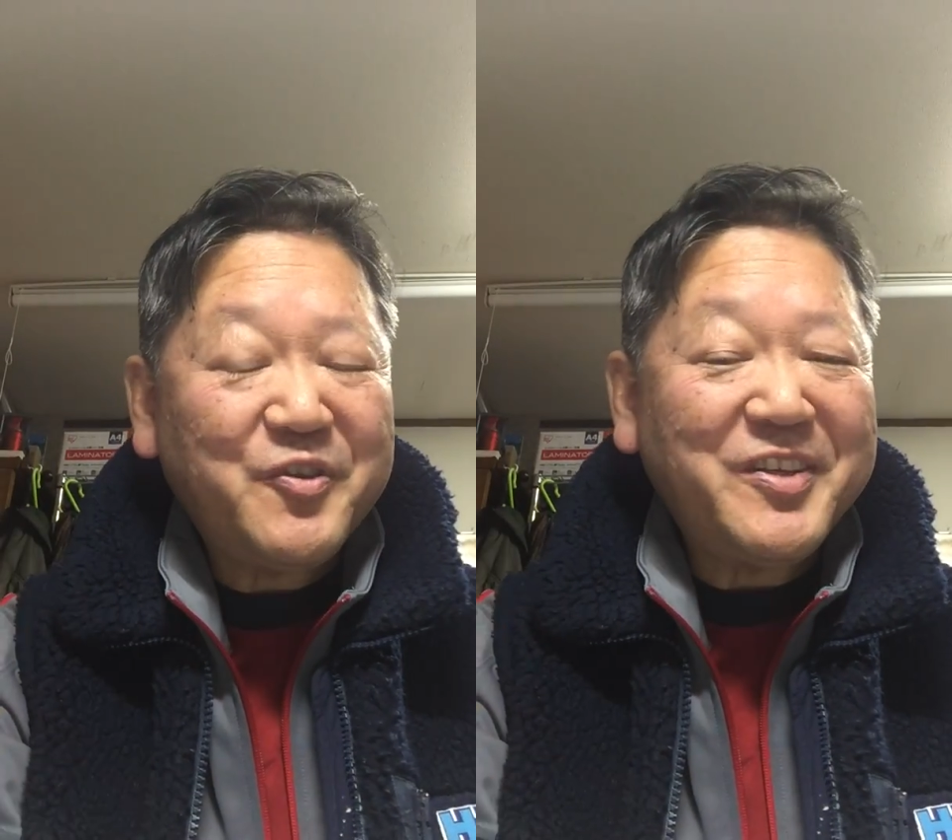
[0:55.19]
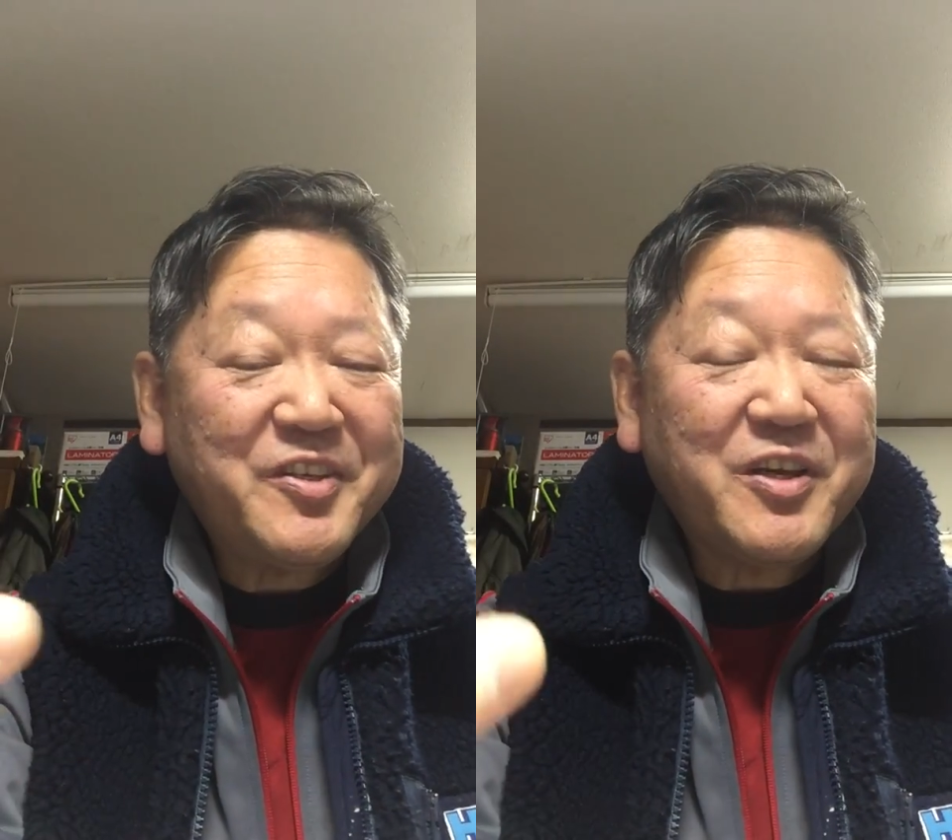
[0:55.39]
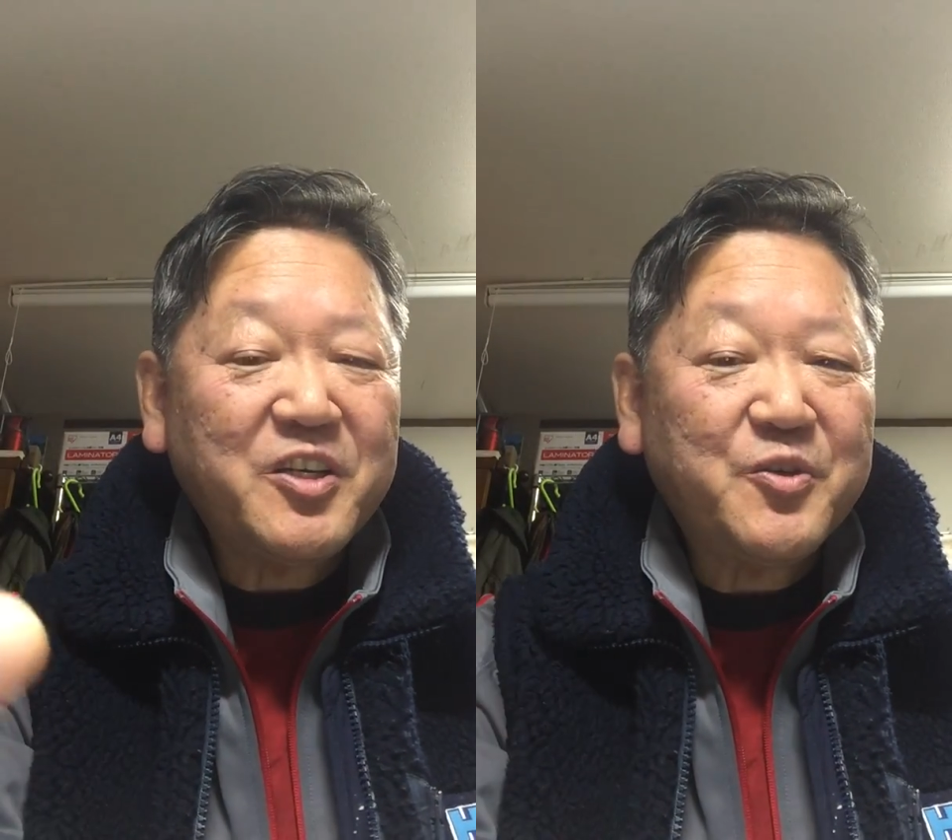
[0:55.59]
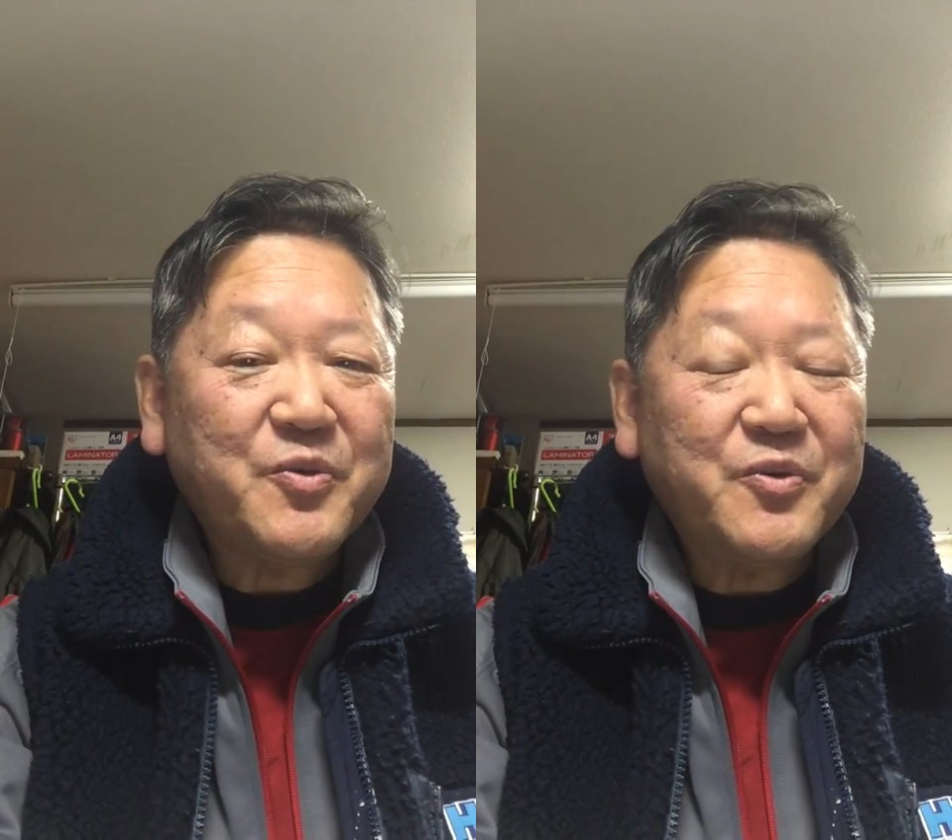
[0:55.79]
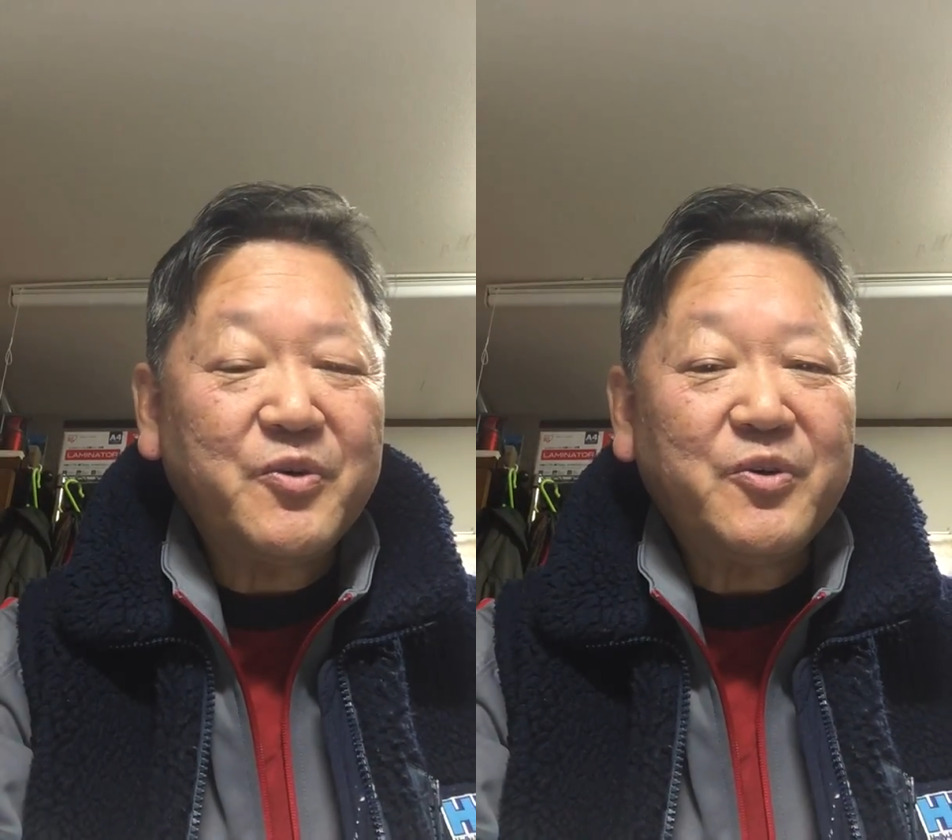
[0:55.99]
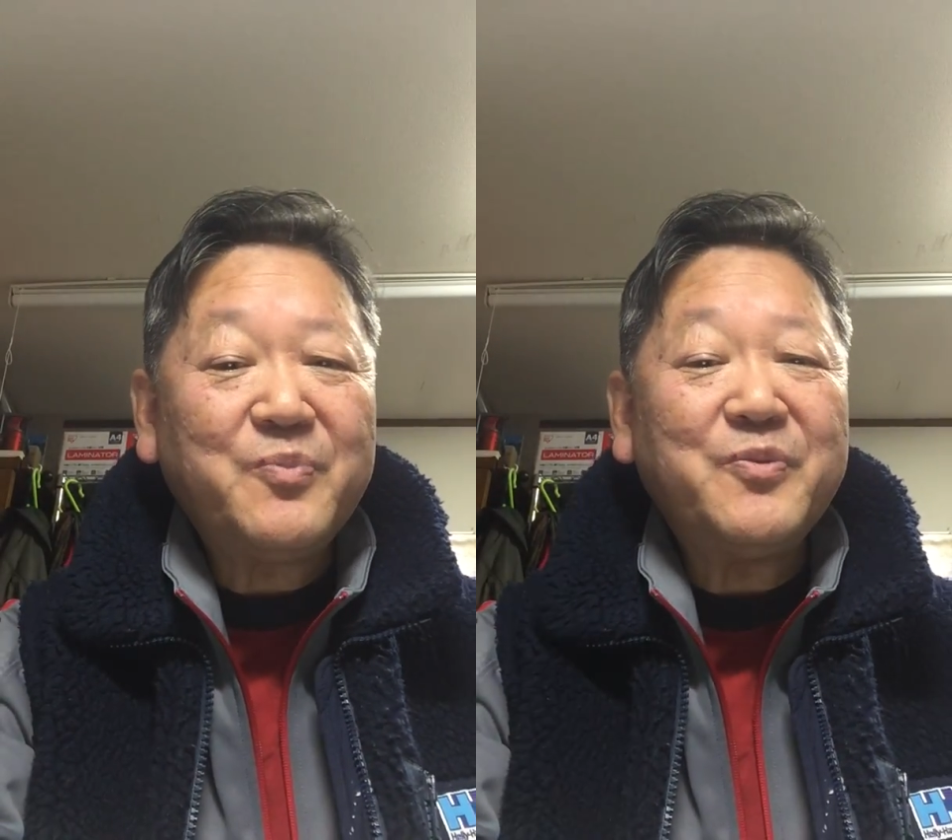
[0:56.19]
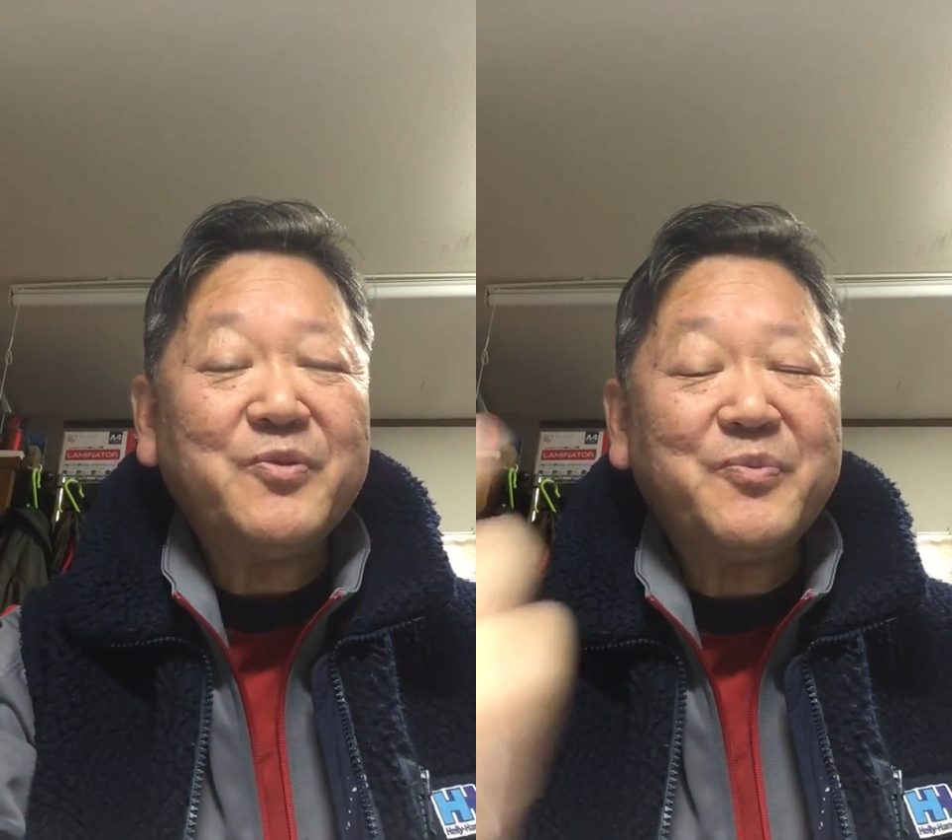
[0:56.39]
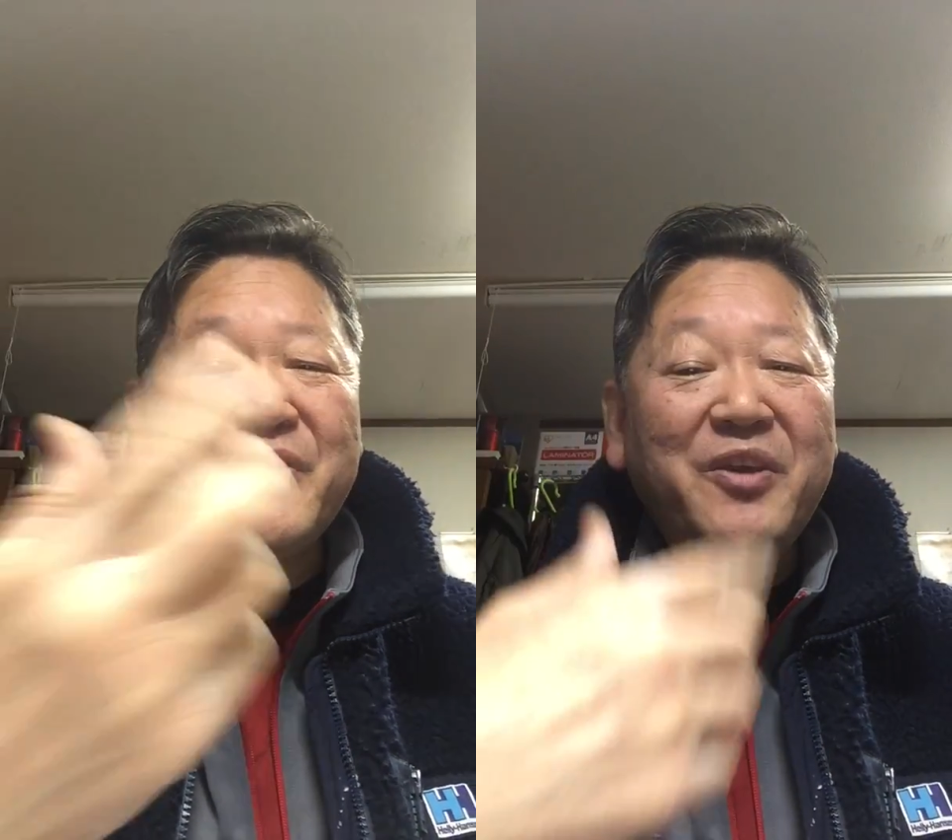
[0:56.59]
discussion group
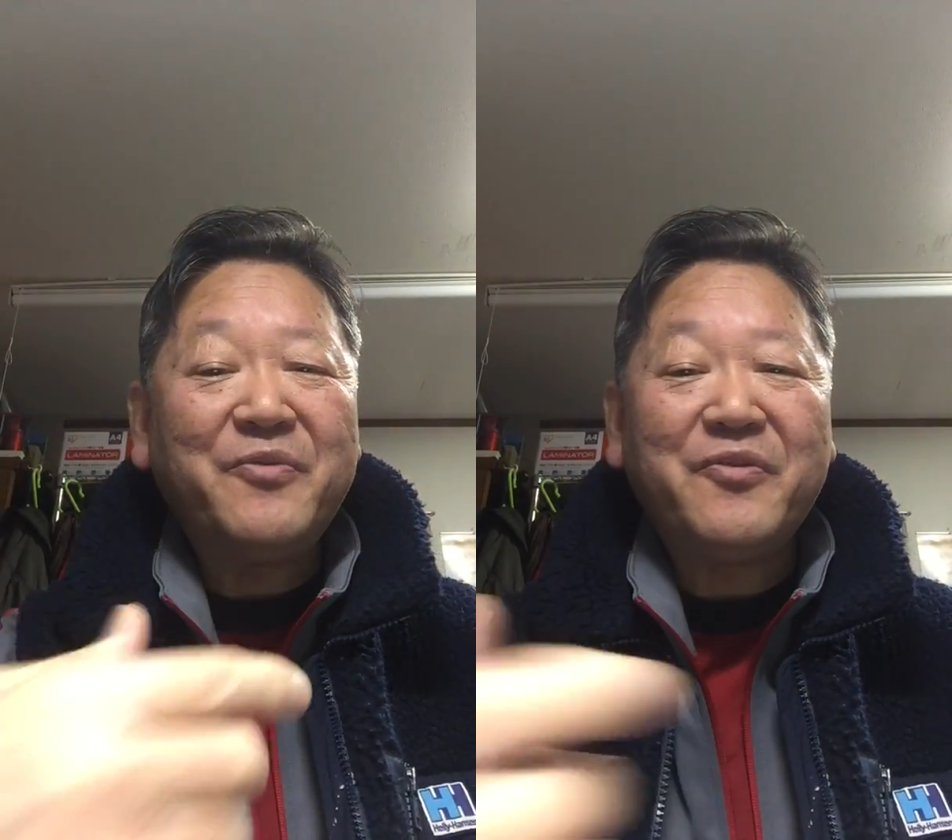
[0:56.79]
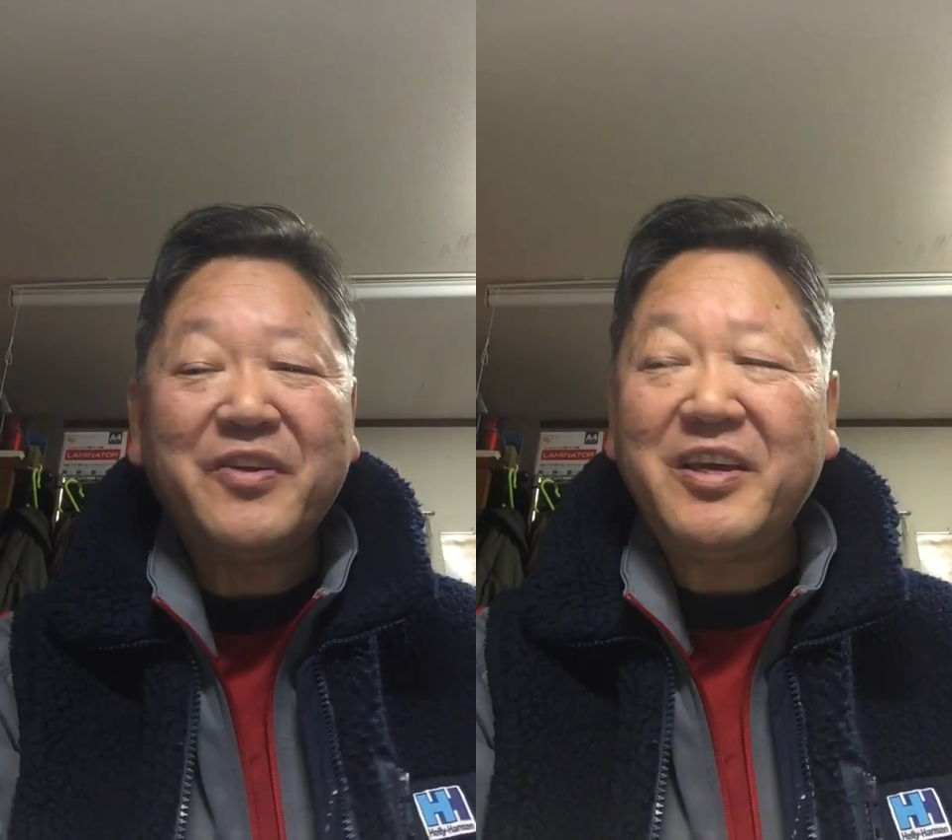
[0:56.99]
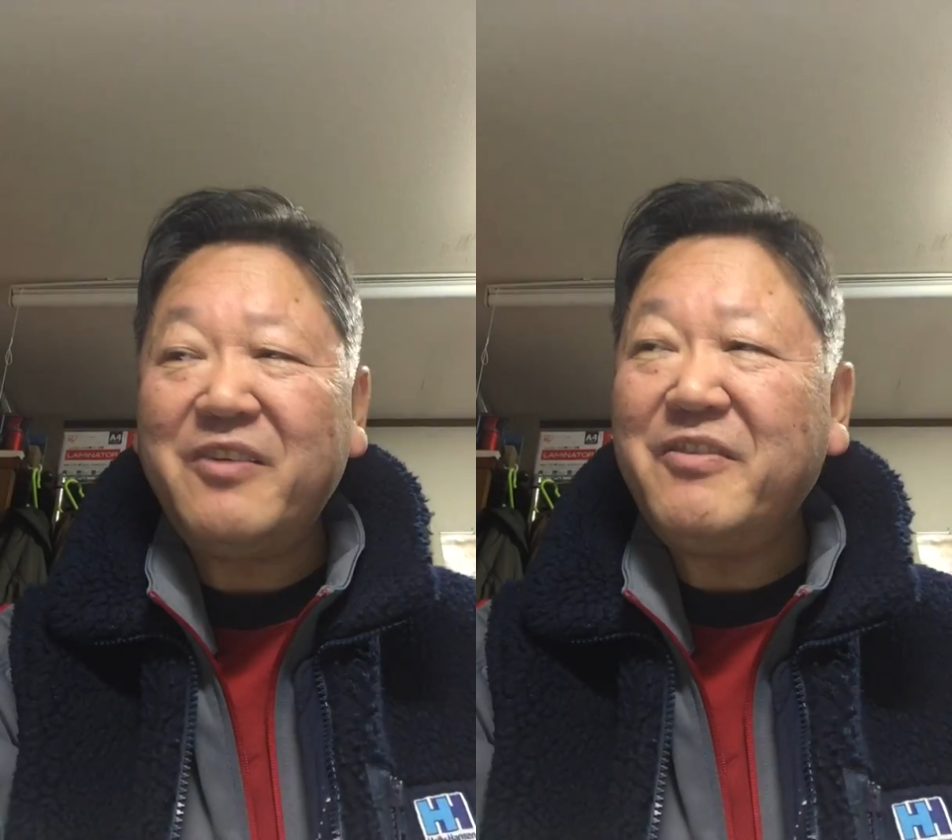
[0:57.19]
briefly